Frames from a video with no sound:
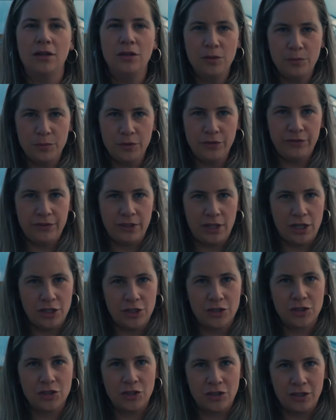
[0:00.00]
lot more
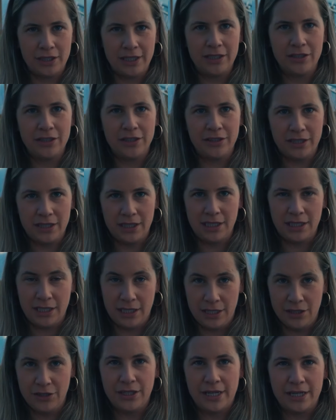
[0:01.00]
flowers earlier in the
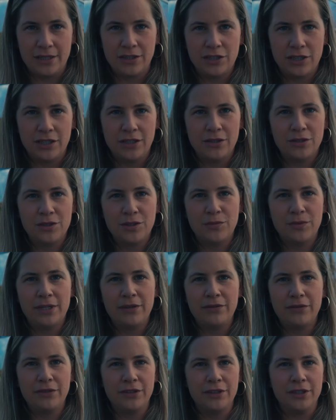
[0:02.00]
year next year. So
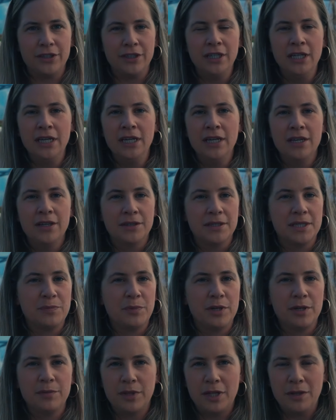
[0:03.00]
whenever the
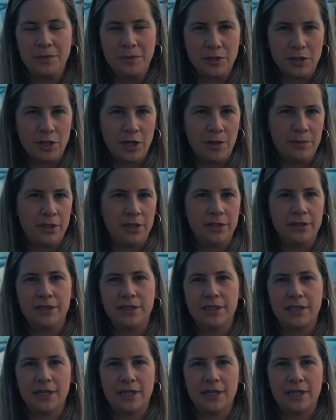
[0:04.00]
spring bulbs are coming out, the